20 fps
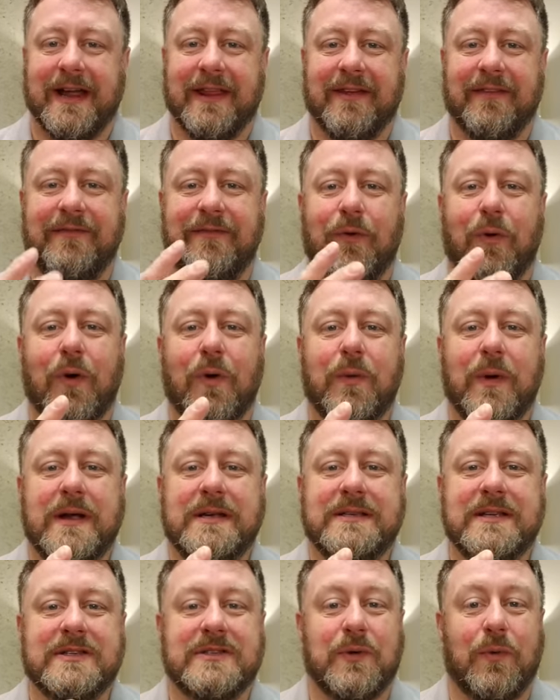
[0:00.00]
you the four
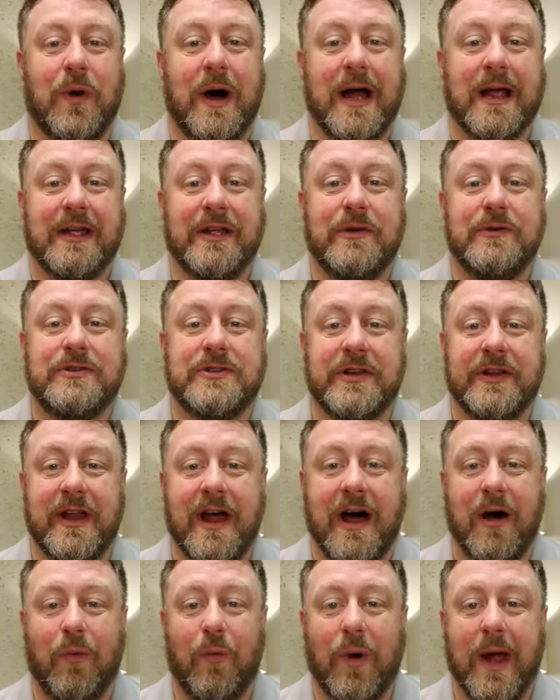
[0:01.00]
reasons why you should
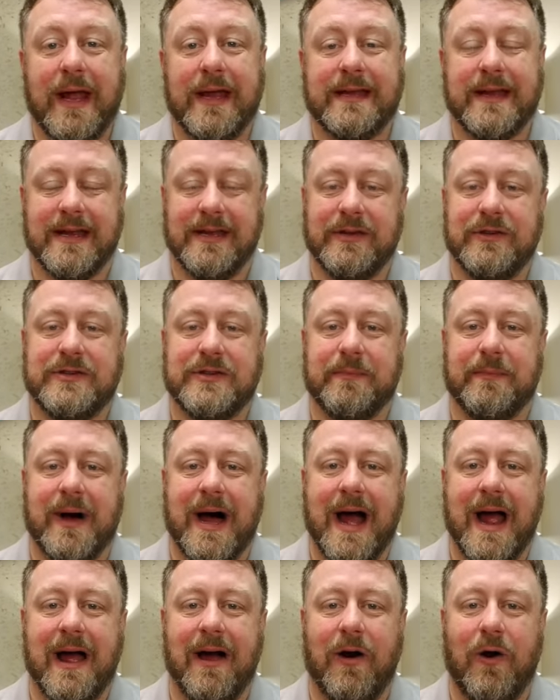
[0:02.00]
not wait and you should
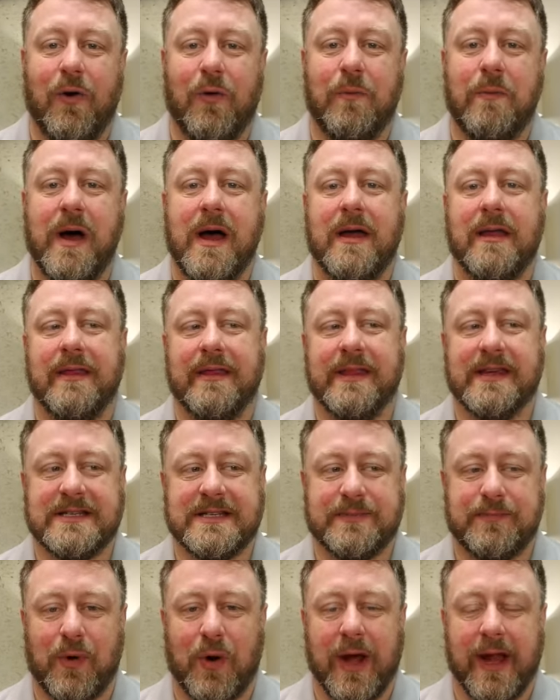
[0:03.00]
buy a home this
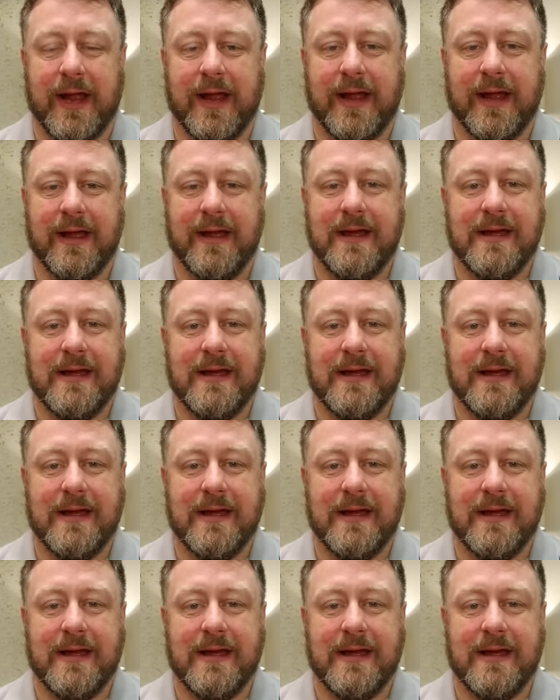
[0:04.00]
spring.